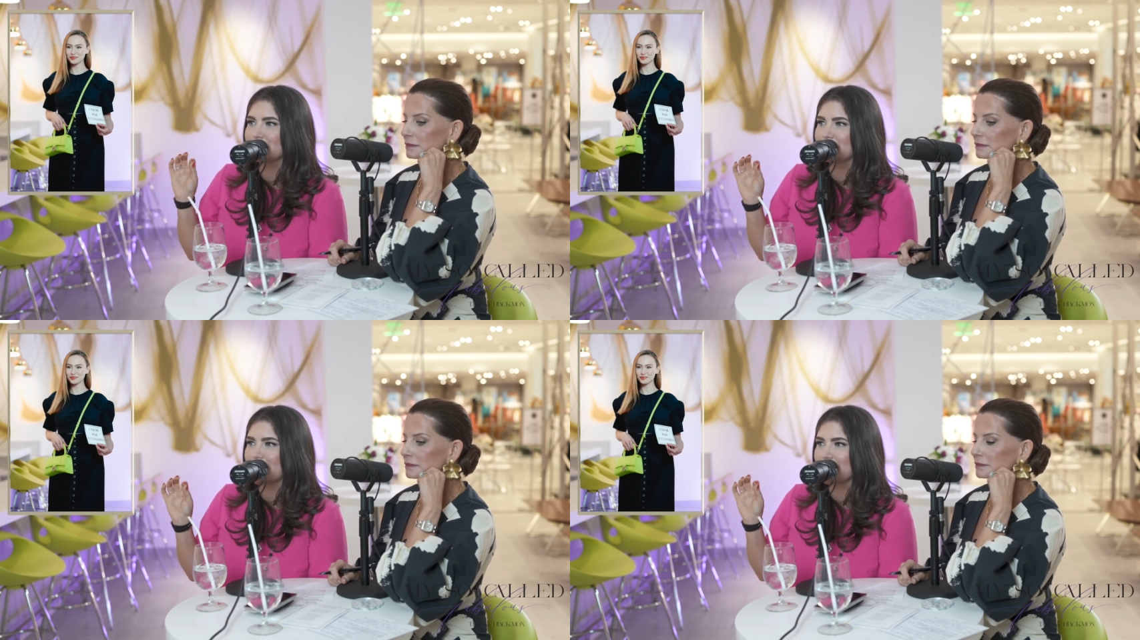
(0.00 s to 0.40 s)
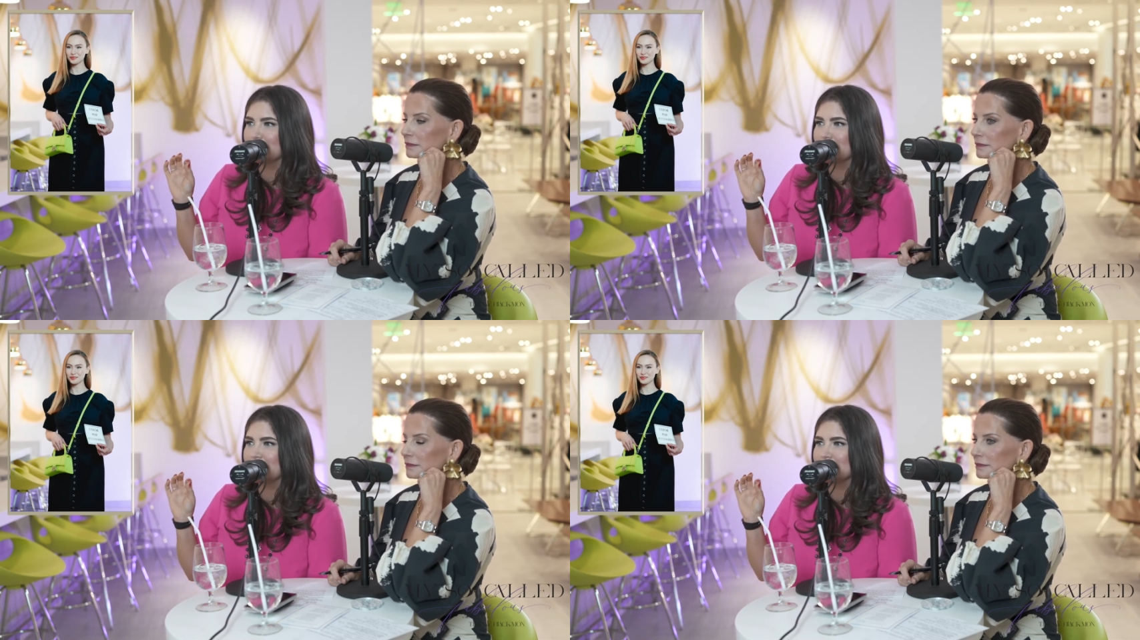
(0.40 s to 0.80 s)

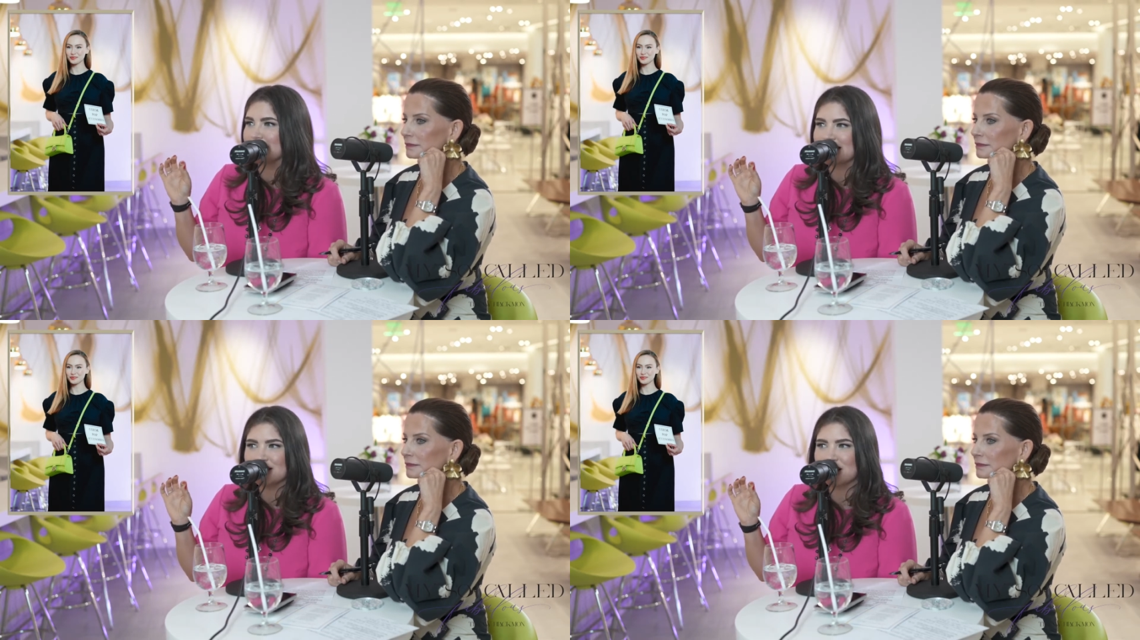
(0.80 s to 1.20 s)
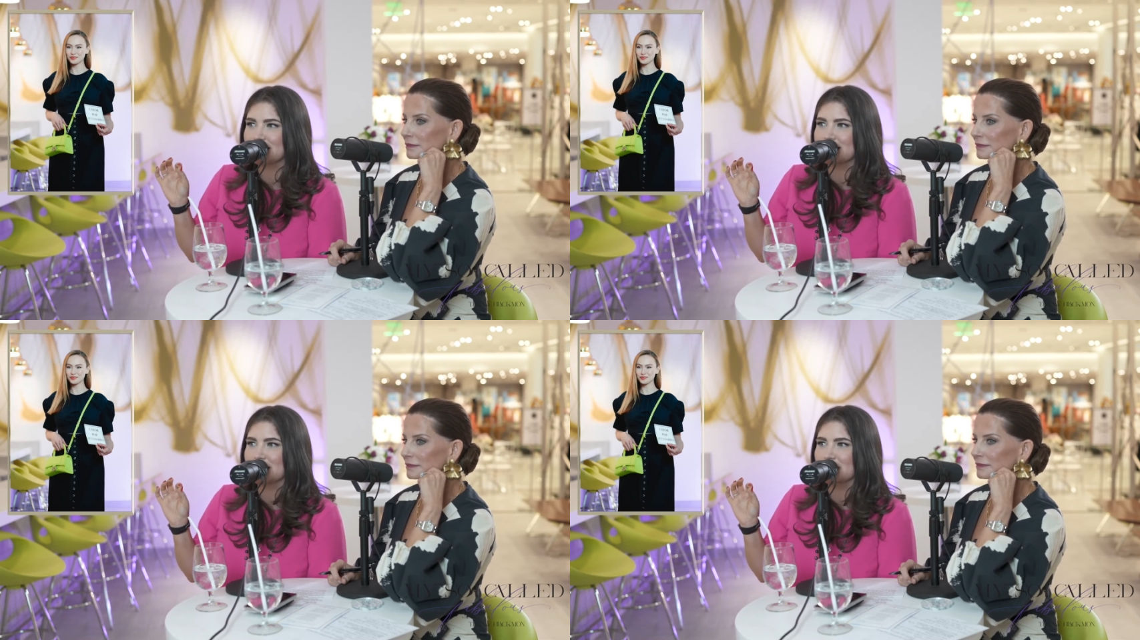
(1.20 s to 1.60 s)
Speaker 1: vibrant
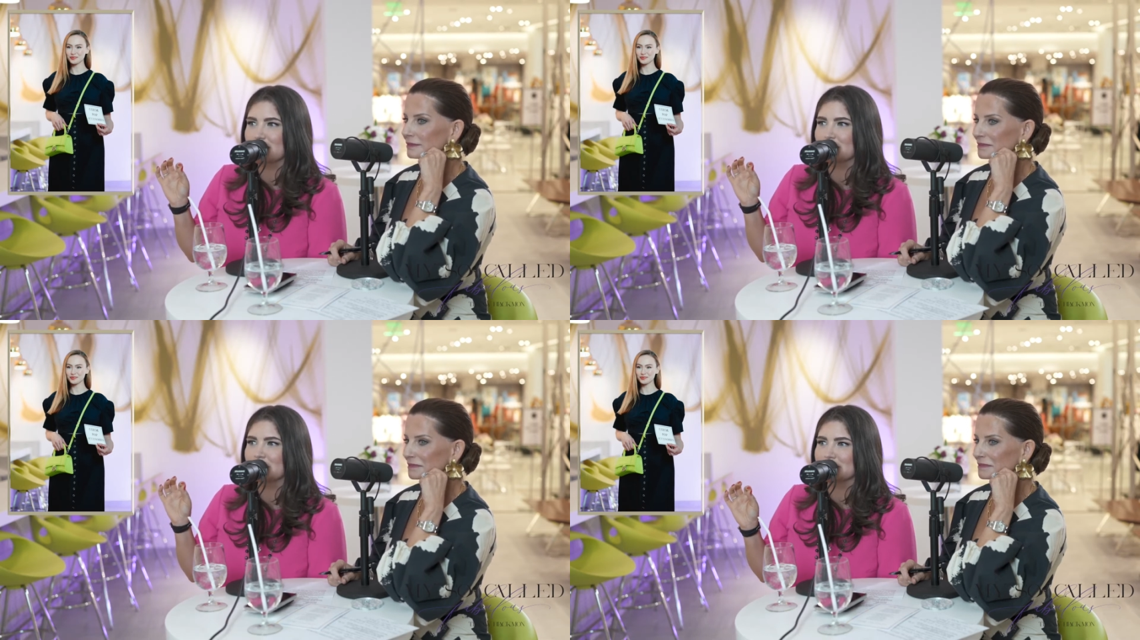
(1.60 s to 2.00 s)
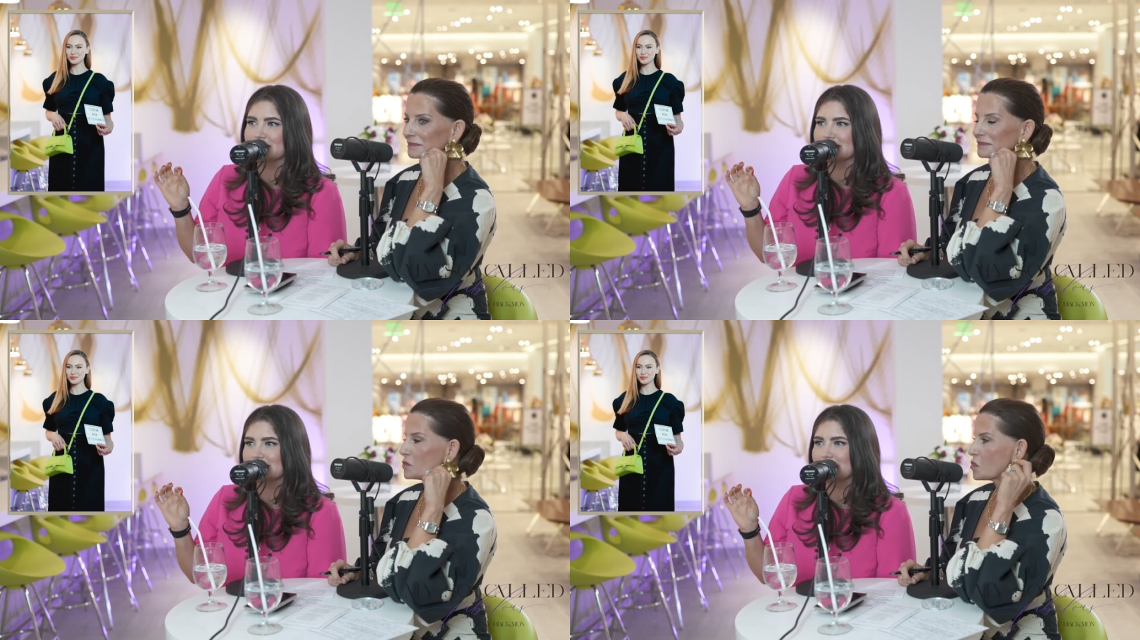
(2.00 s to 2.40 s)
neon yellow
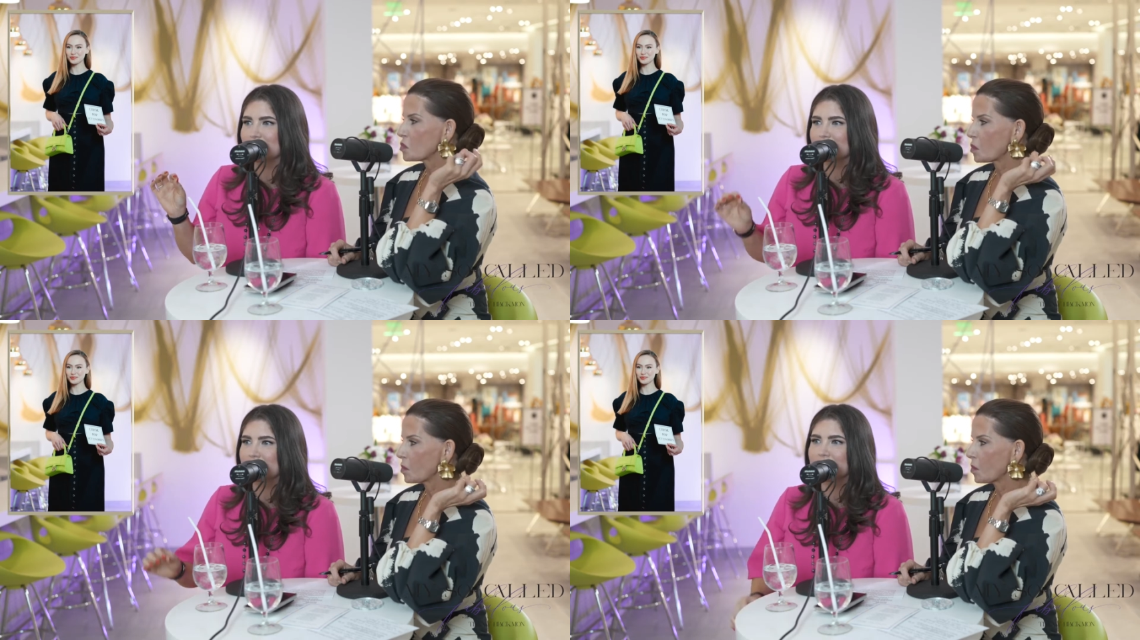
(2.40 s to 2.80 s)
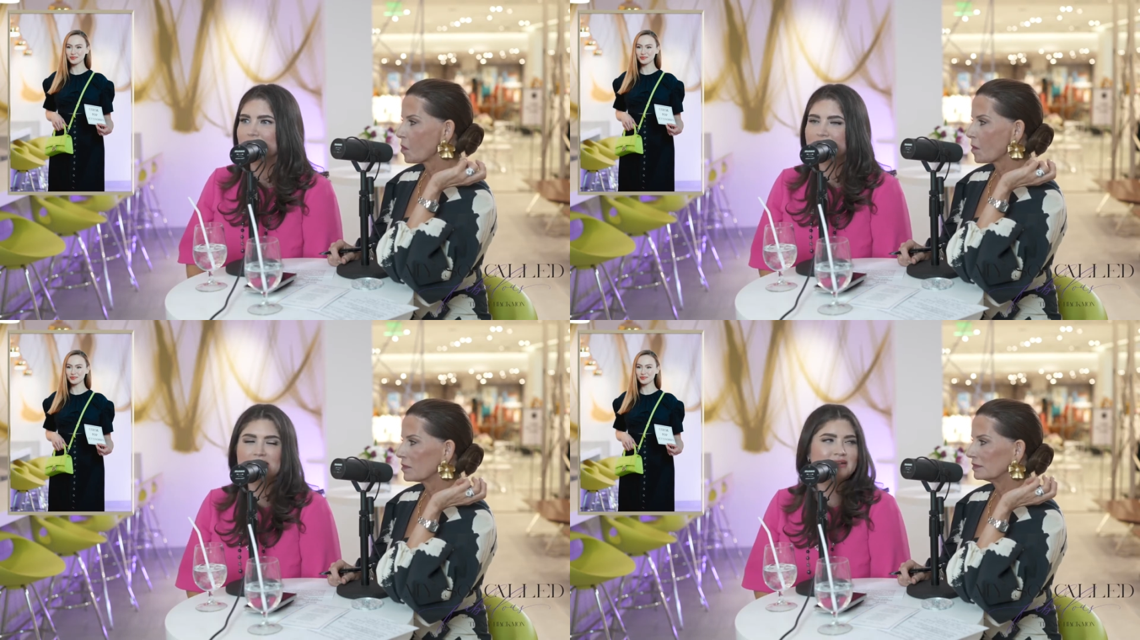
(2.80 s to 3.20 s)
Balenciaga.